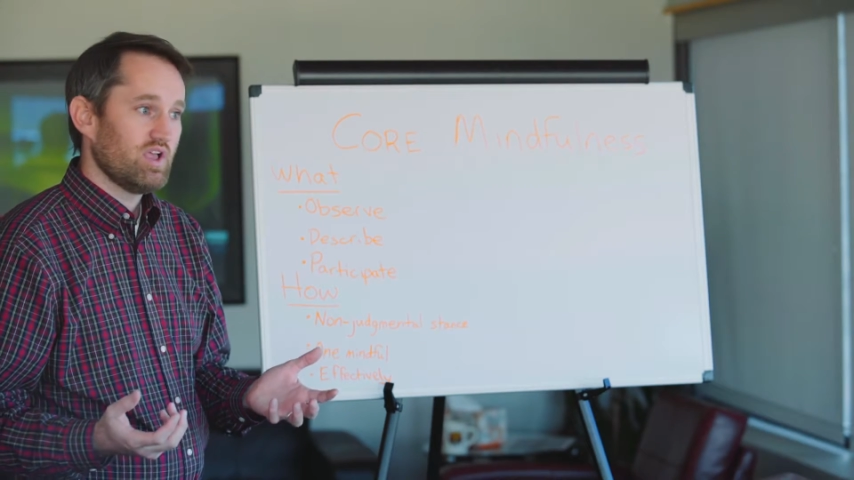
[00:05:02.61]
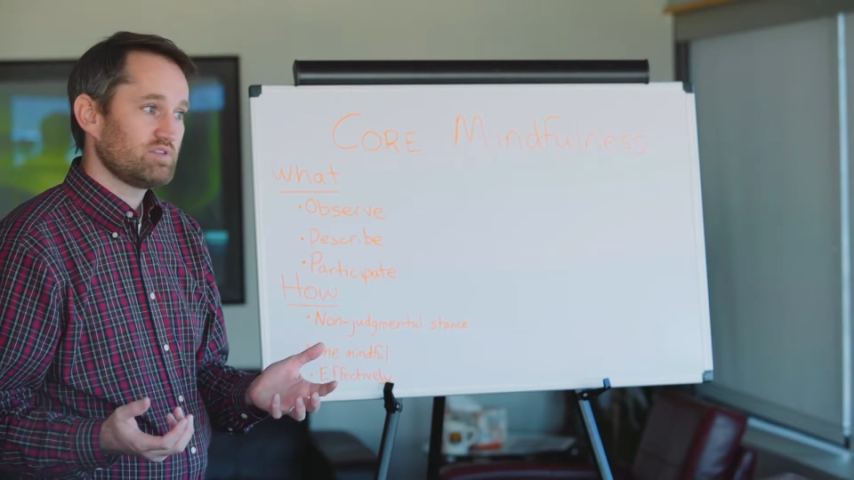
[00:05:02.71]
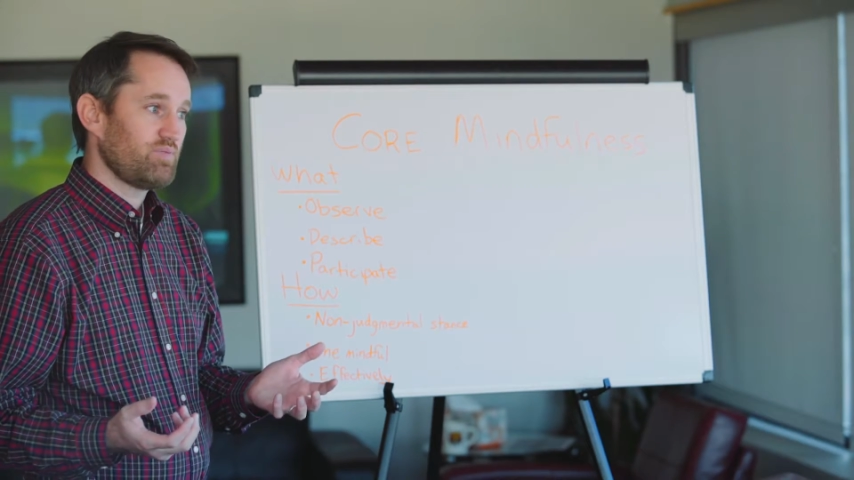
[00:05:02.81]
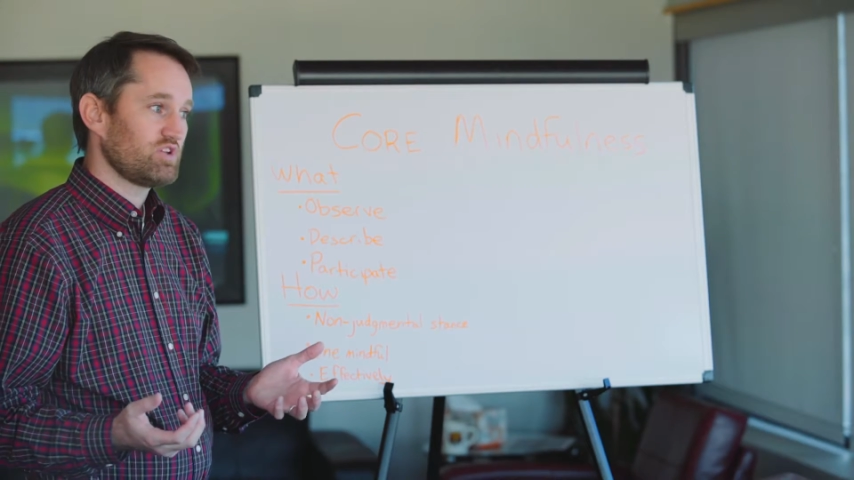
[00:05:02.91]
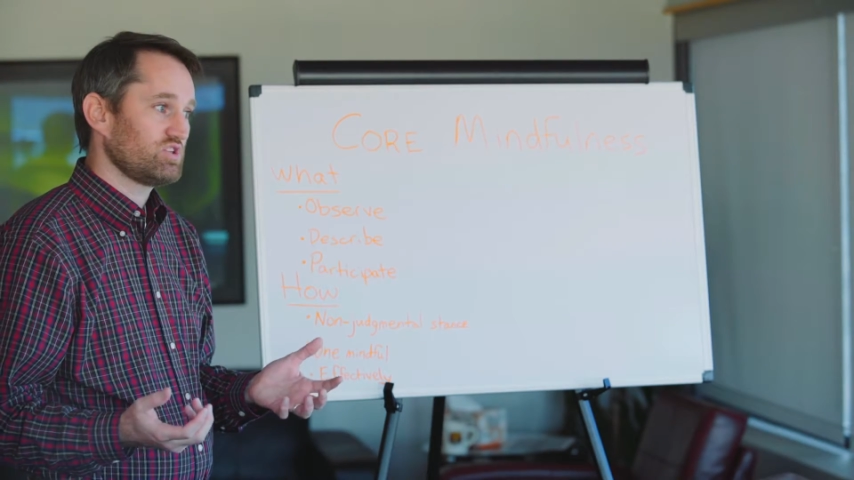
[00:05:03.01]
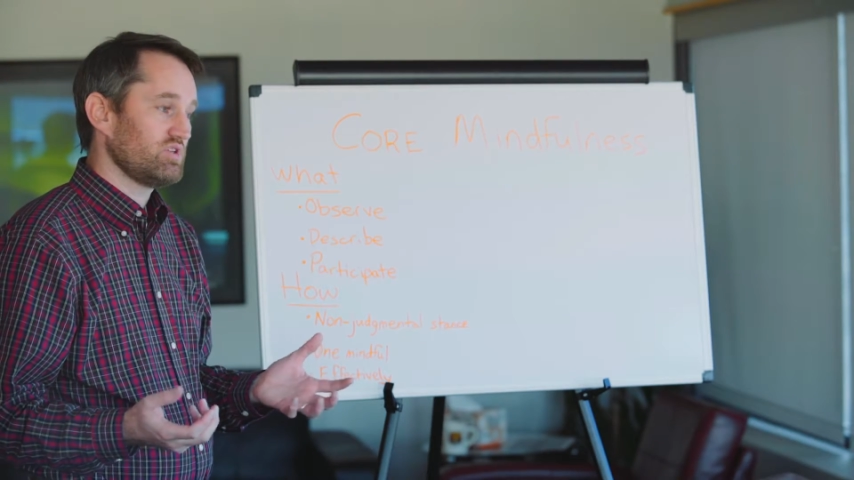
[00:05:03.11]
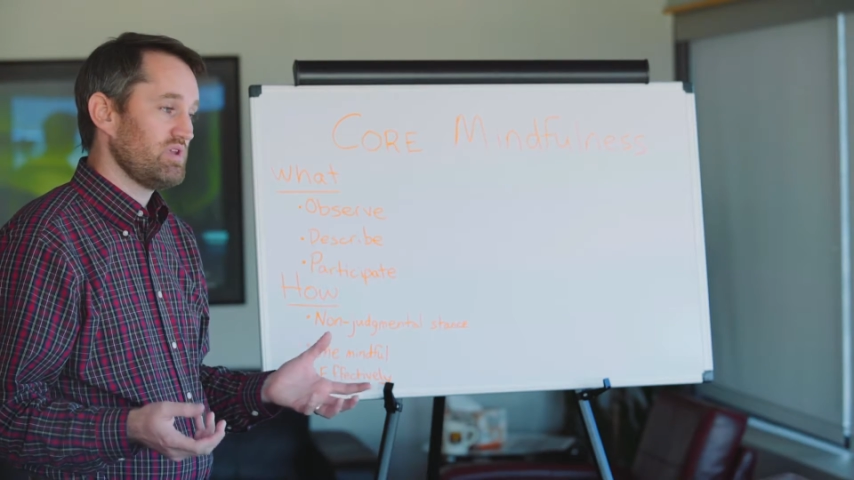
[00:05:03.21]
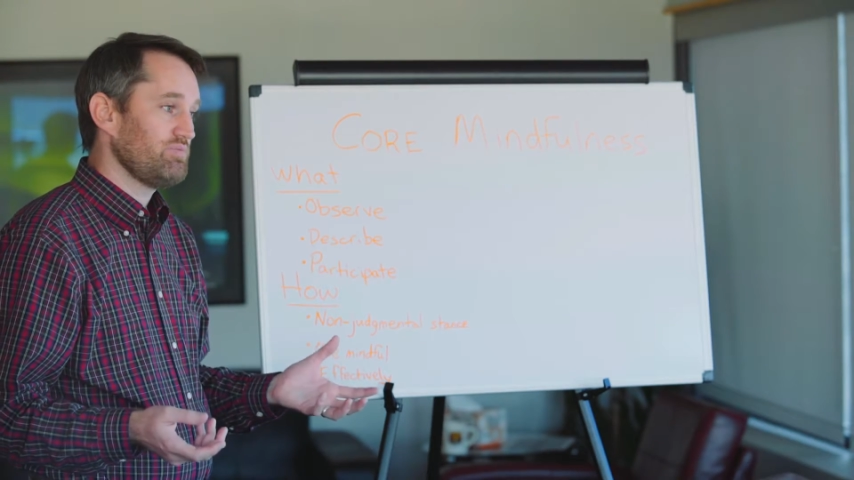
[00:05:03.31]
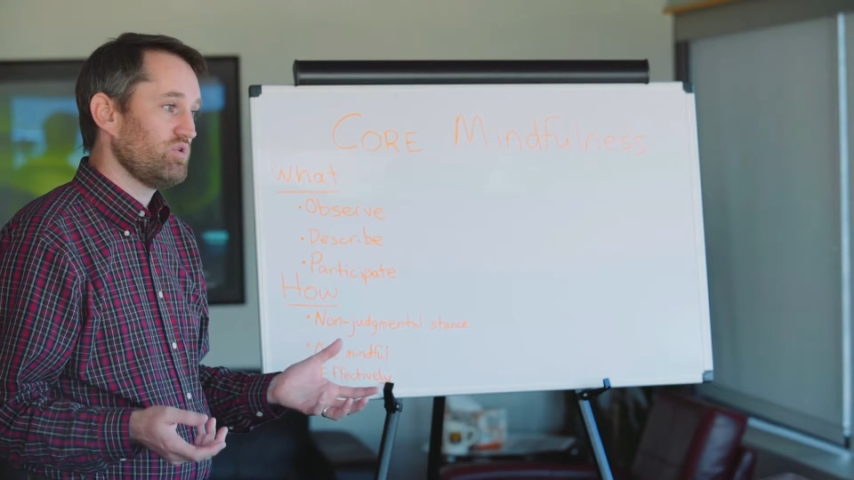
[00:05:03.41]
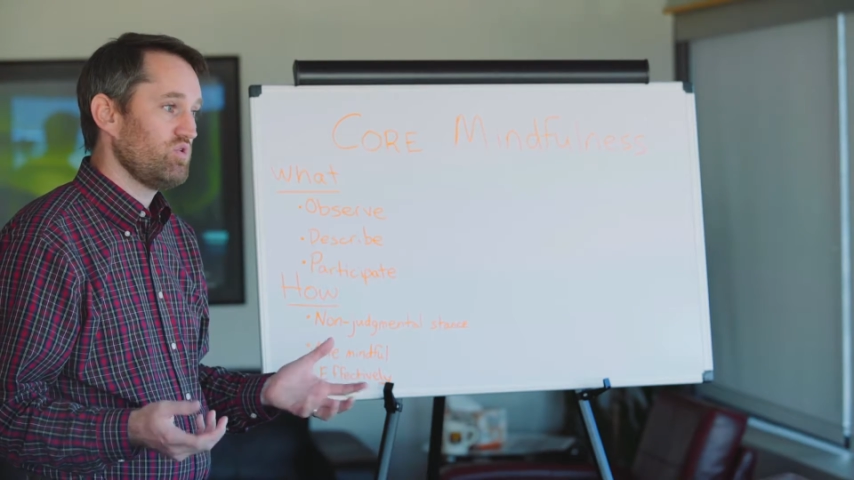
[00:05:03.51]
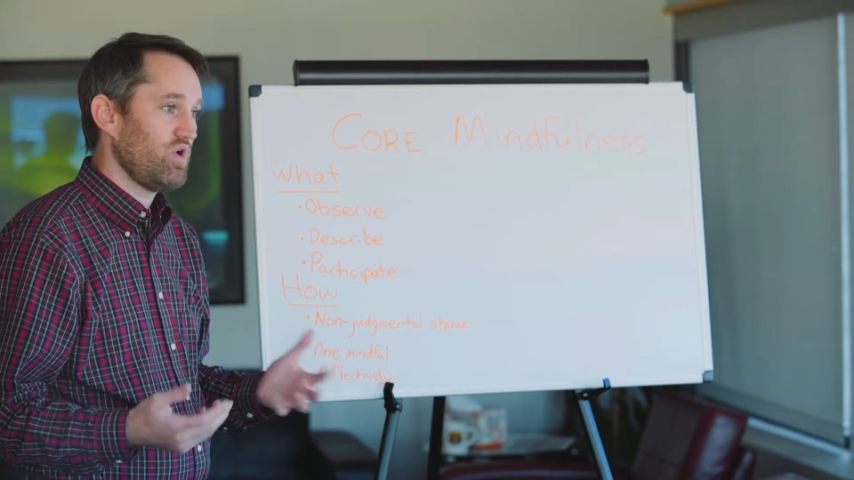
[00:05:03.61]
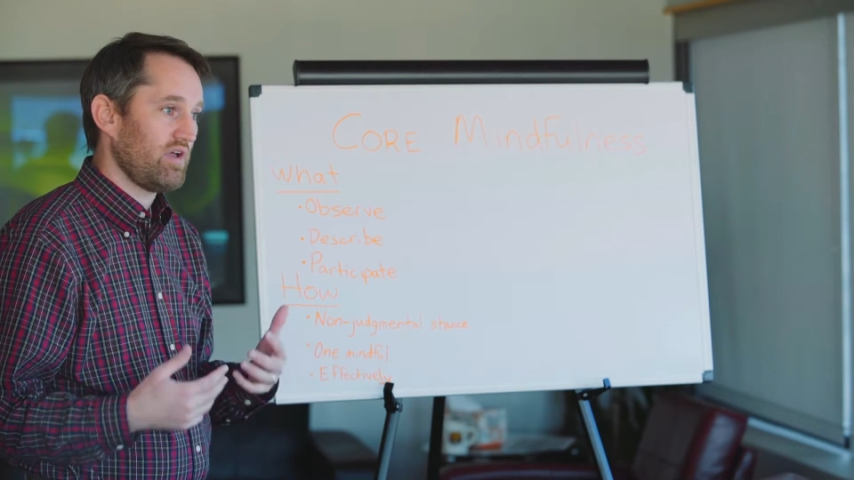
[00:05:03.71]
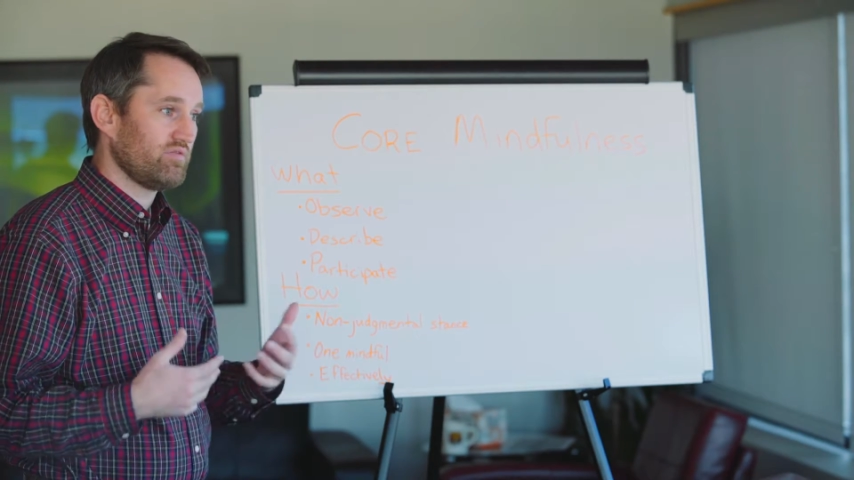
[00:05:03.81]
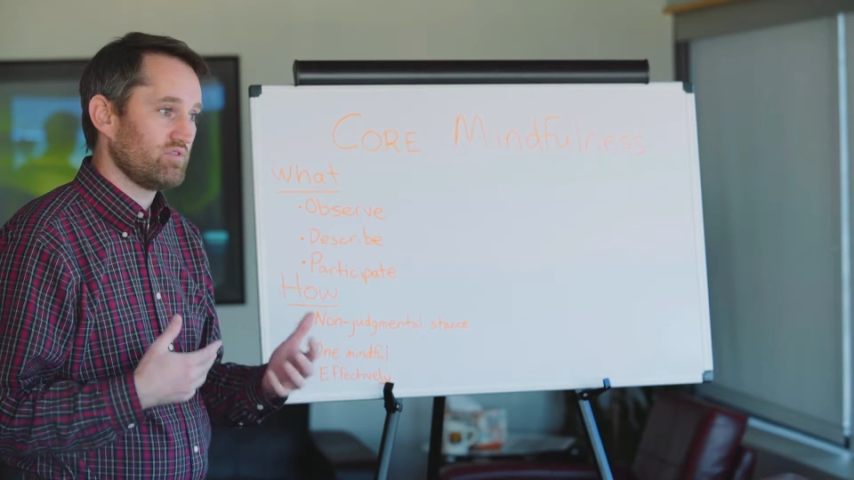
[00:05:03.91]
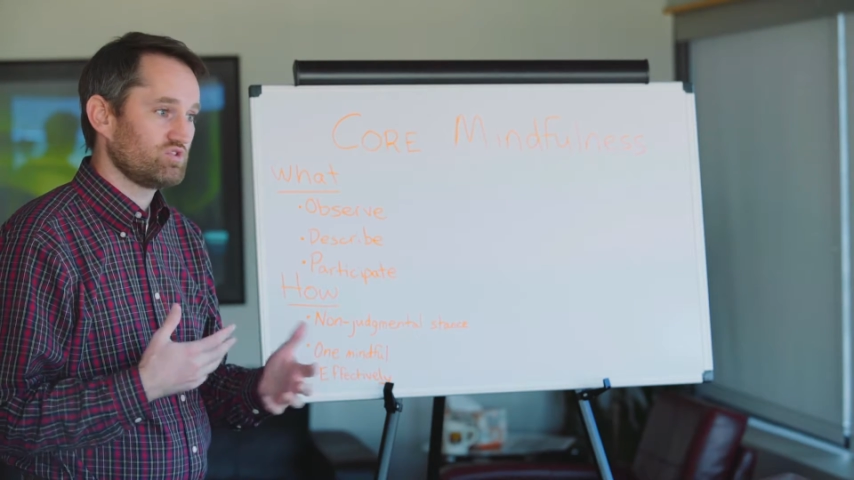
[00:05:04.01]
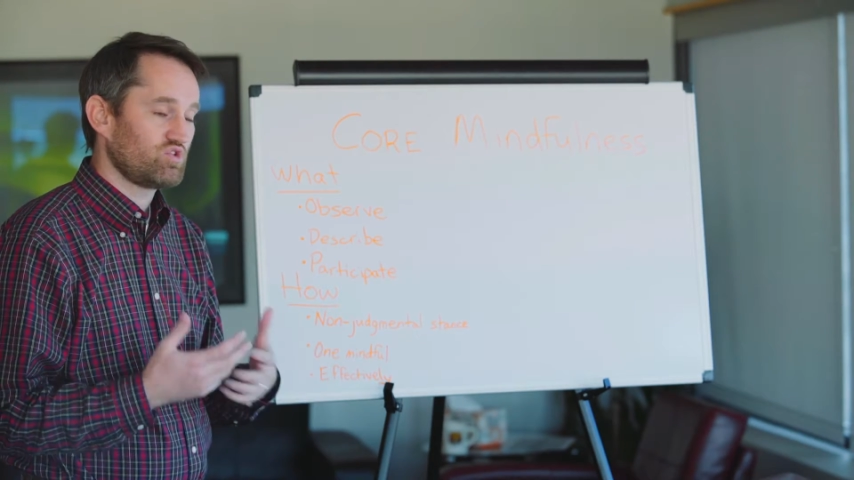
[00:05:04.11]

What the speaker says: especially people who have